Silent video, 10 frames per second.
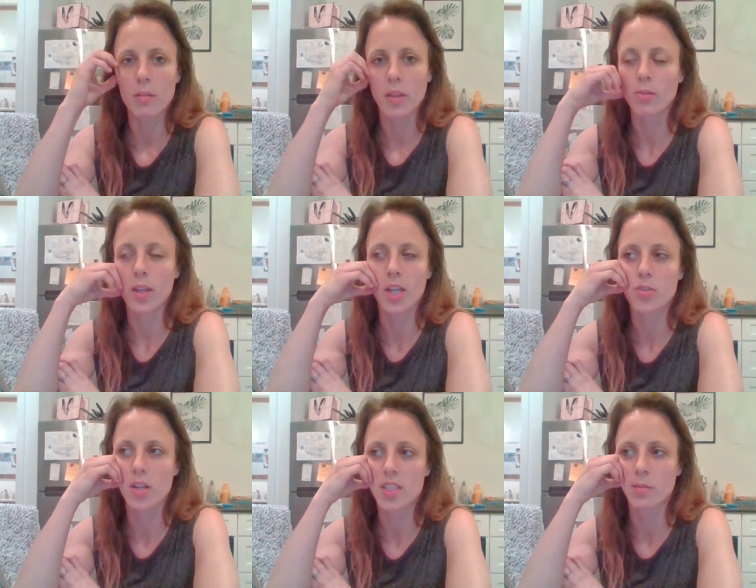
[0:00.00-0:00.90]
Like you can't
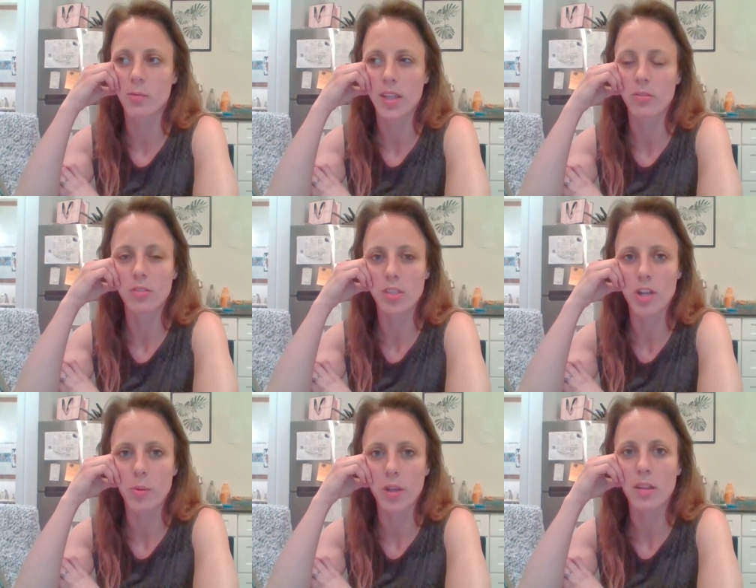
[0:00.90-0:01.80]
trust someone without really
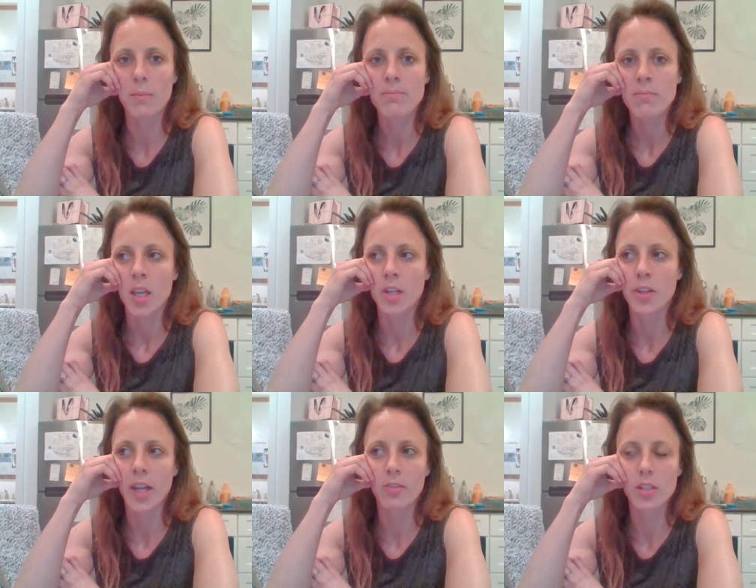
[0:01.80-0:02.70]
knowing them, and you
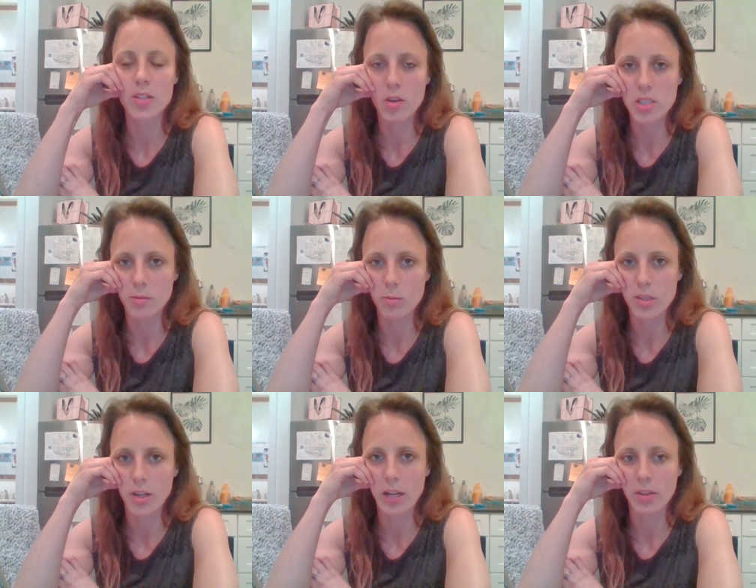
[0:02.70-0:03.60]
can't really know someone
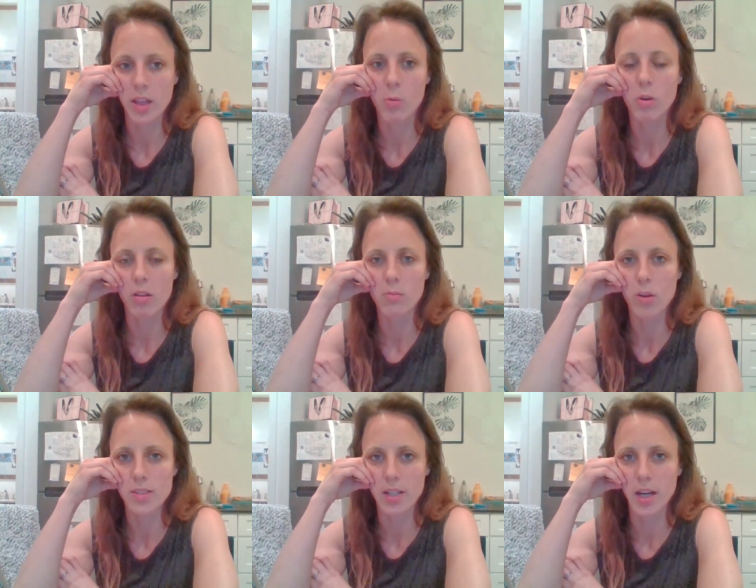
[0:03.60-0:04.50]
without having like
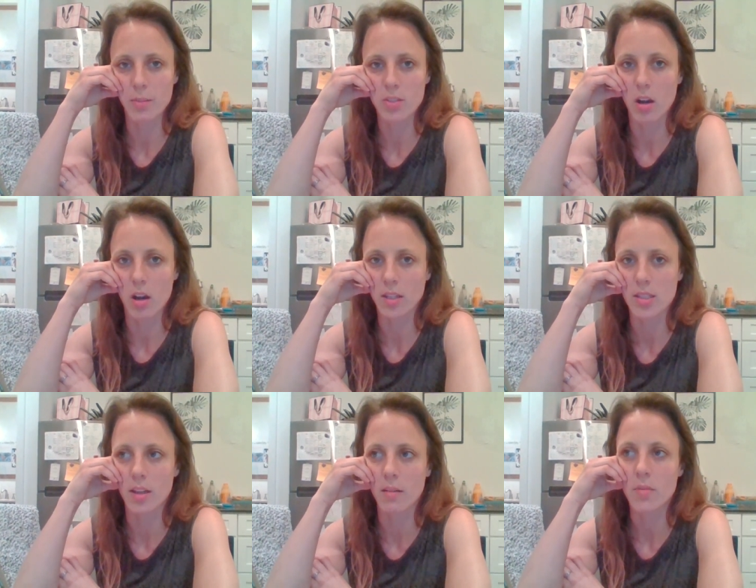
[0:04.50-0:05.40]
one-on-one time talking
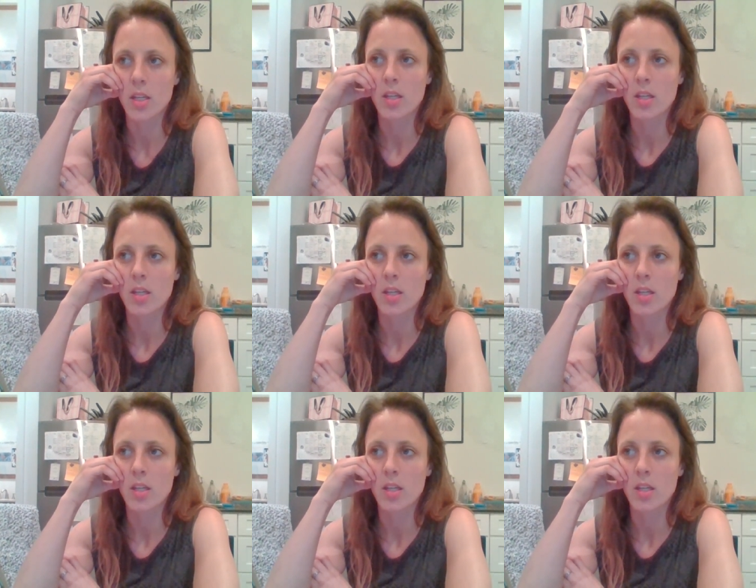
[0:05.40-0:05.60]
to them.